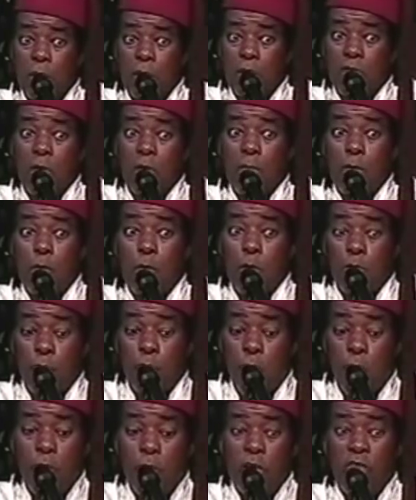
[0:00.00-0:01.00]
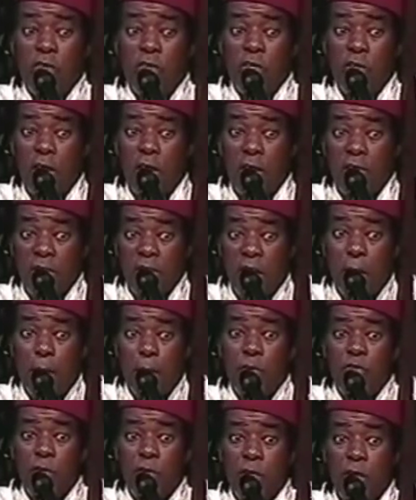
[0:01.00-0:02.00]
is a more far-reaching and
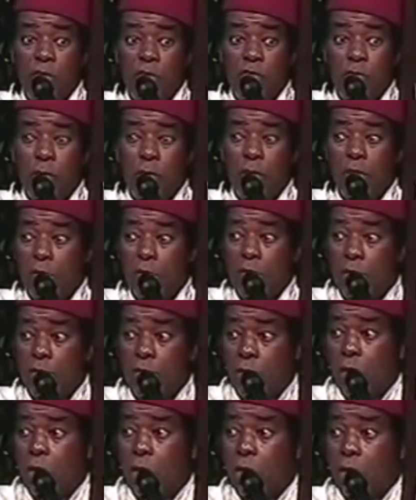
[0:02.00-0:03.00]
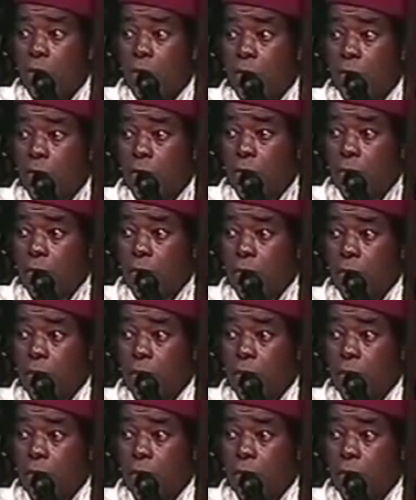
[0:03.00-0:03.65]
damaging instrument than you think it is.